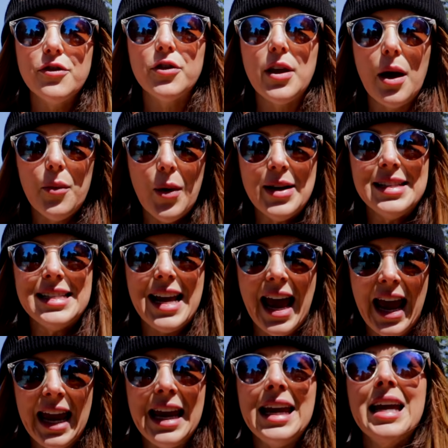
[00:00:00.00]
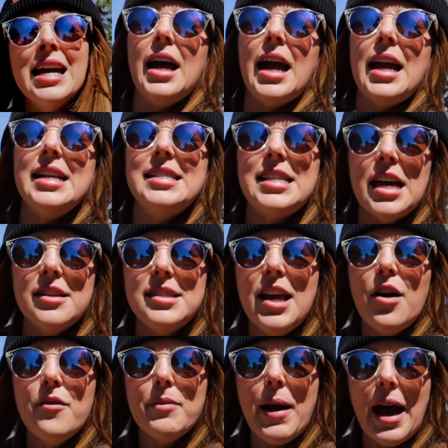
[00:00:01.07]
for that one day. It does
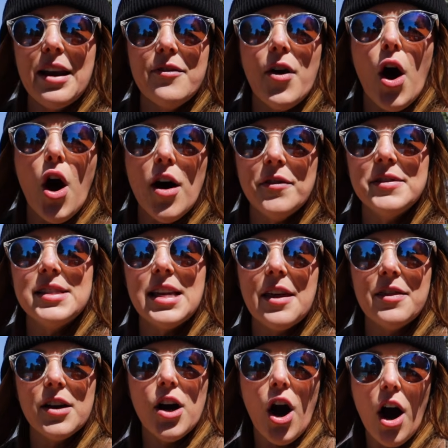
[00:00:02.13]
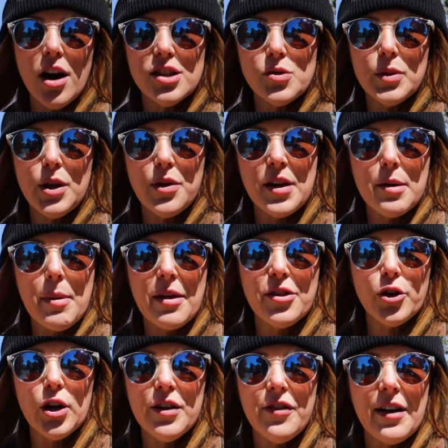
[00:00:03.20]
help kind of offset the cost when you think about
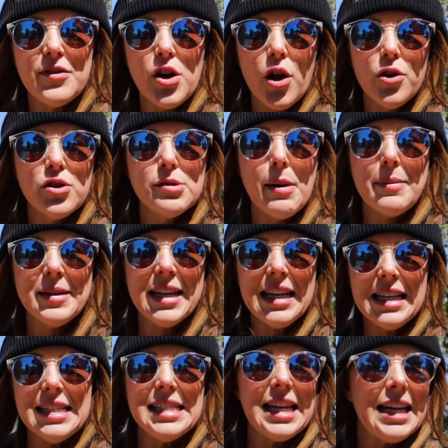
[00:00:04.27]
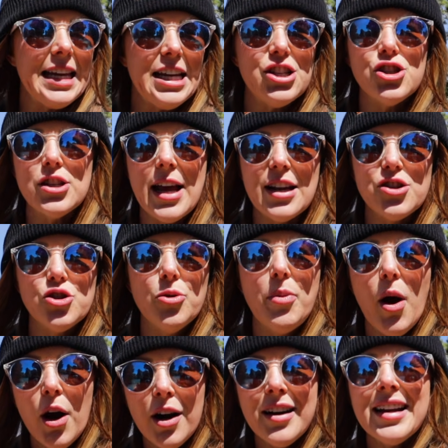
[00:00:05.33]
$35 maybe to get into each national
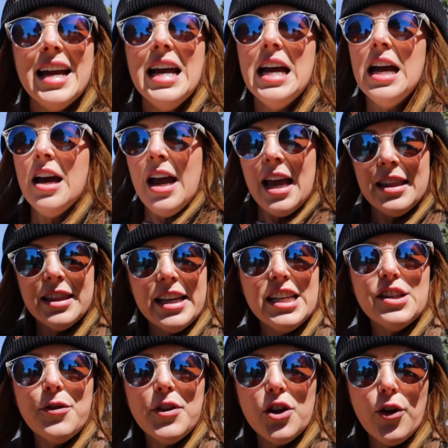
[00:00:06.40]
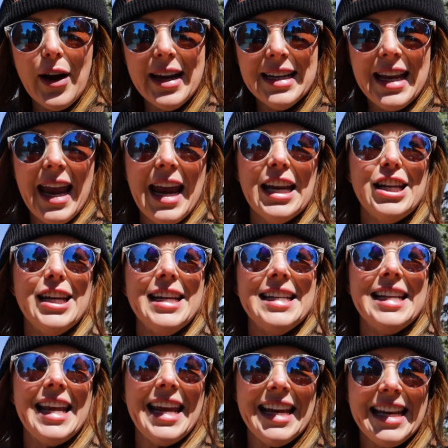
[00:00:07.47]
park. At least for the Grand
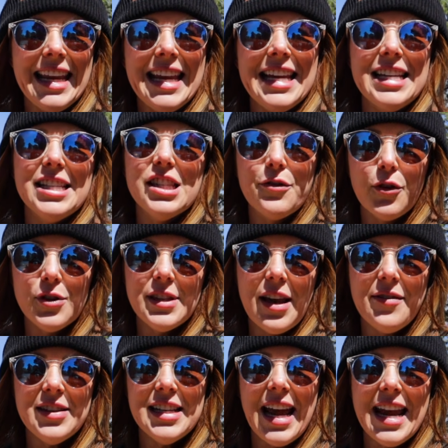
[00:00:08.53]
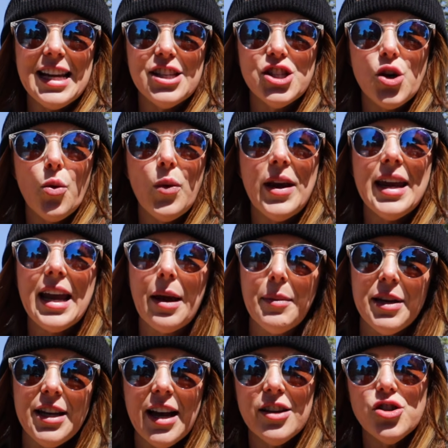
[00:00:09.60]
Canyon, it is for 7 days. So we came
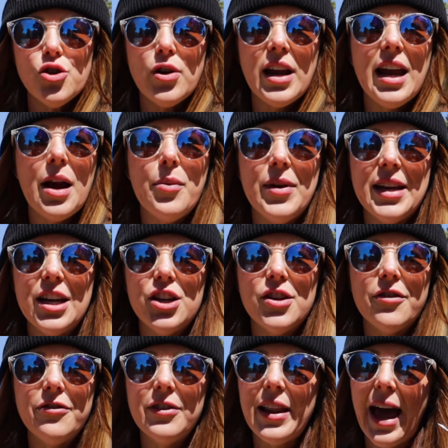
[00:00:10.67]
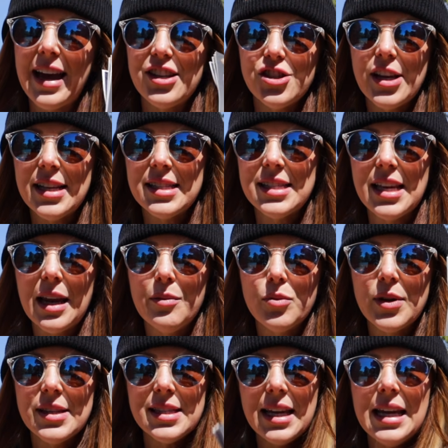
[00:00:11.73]
in yesterday and we could flash that same
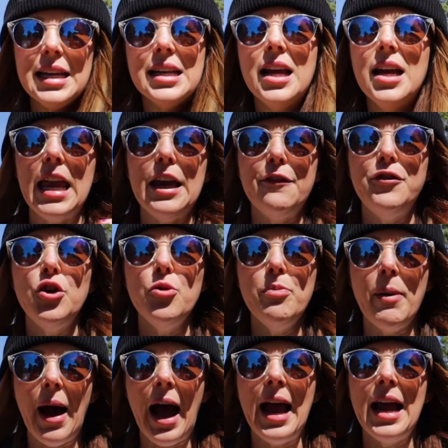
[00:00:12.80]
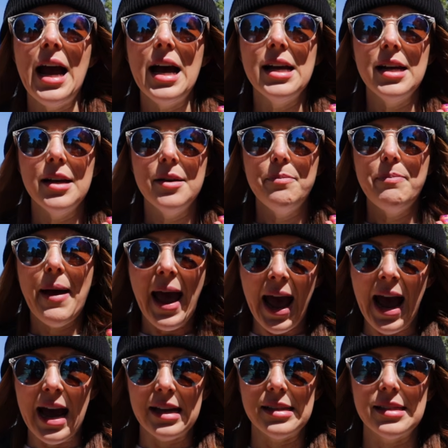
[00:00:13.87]
receipt. If you buy a
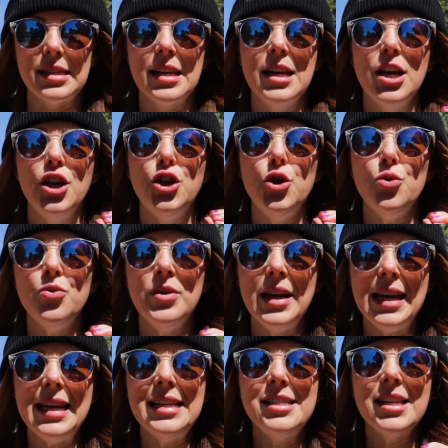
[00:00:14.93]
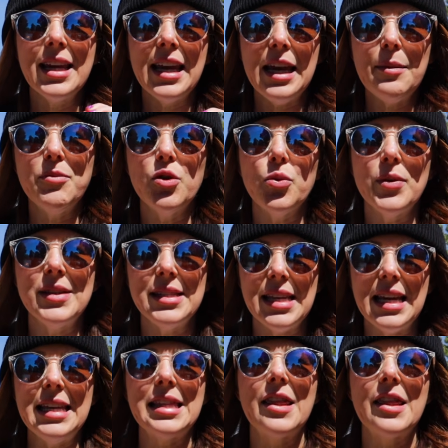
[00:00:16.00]
pass, you need to keep the receipt